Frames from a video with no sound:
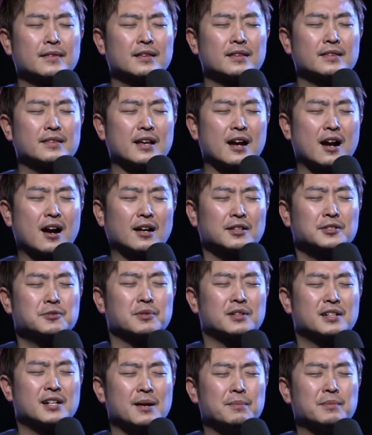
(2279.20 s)
Their hearts will
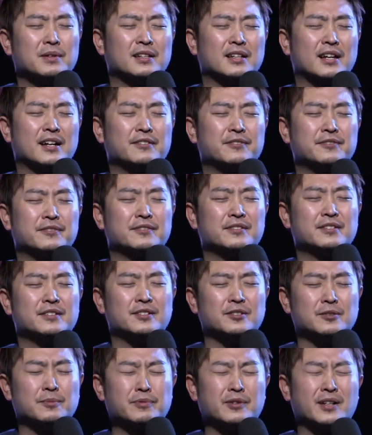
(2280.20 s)
come alive in
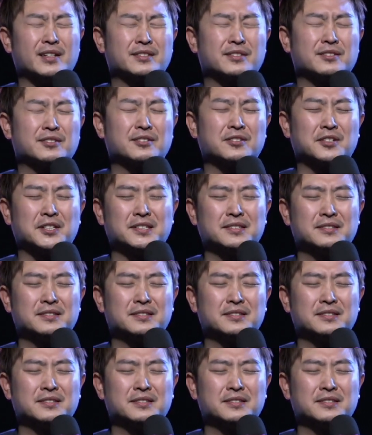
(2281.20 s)
your presence, God.